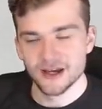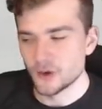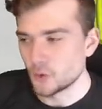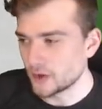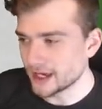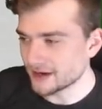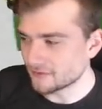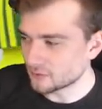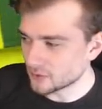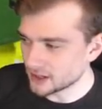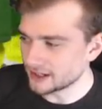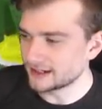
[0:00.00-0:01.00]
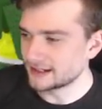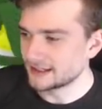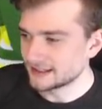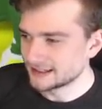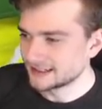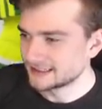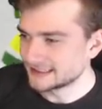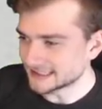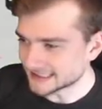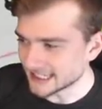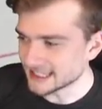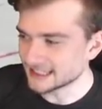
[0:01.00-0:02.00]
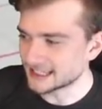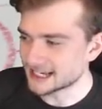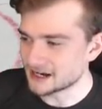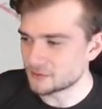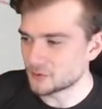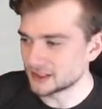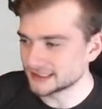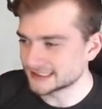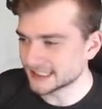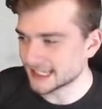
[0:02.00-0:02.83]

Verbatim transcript: we have won the Stanley Cup once